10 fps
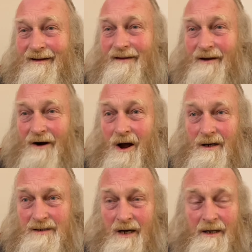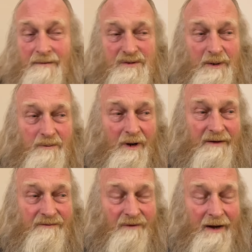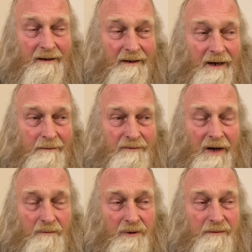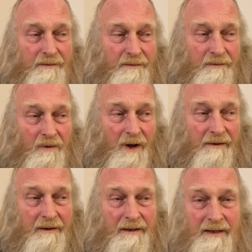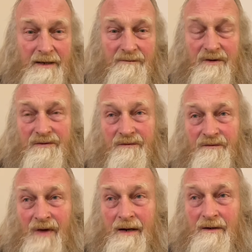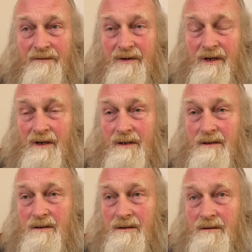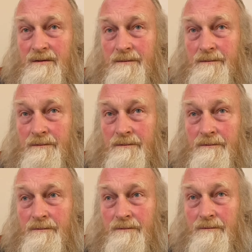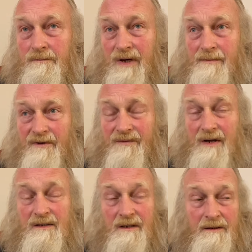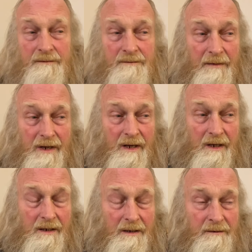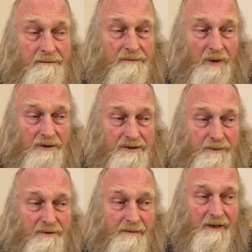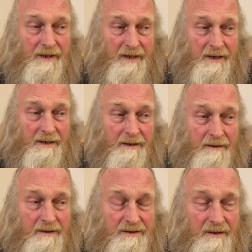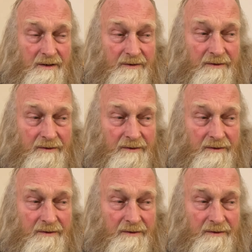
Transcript: There are times when, quite frankly, I would rather leave this veil of tears. But I'm a fighter. I'm here. God's put me here in this earth.